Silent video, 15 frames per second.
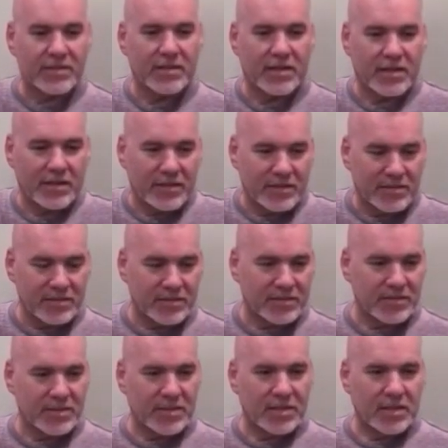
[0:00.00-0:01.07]

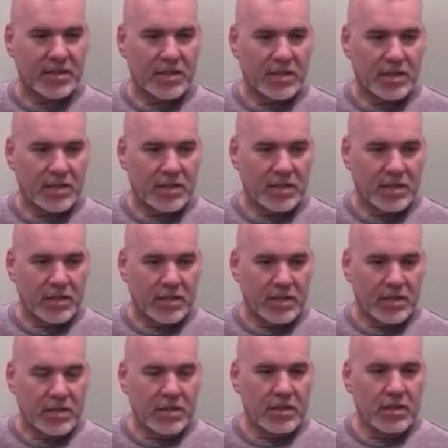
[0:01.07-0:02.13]

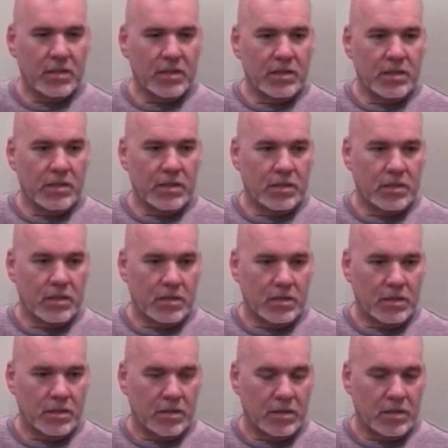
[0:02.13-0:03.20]

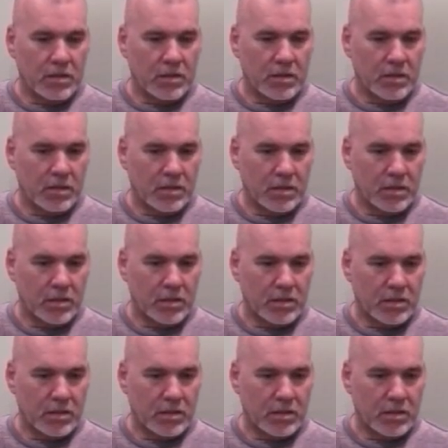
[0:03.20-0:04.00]
[no speech]